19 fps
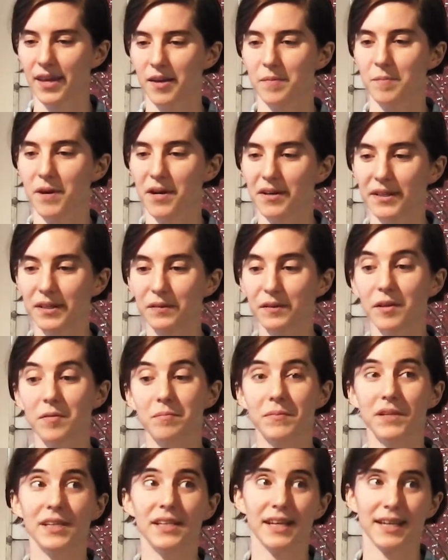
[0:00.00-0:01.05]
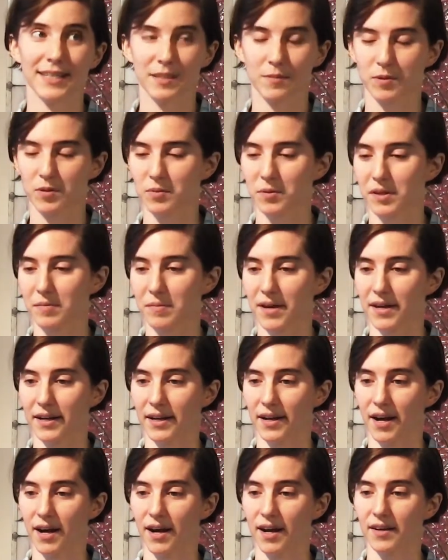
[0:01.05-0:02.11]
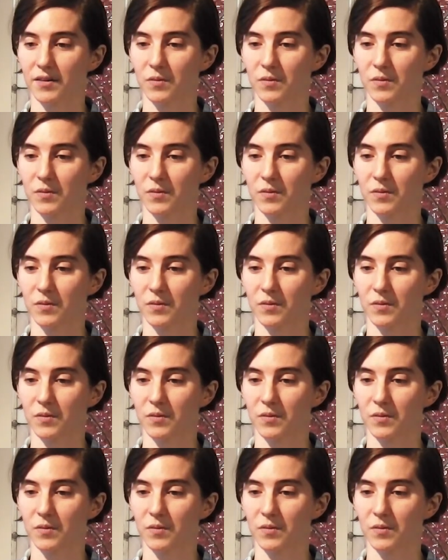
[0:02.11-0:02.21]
Mary only mediates between man and God,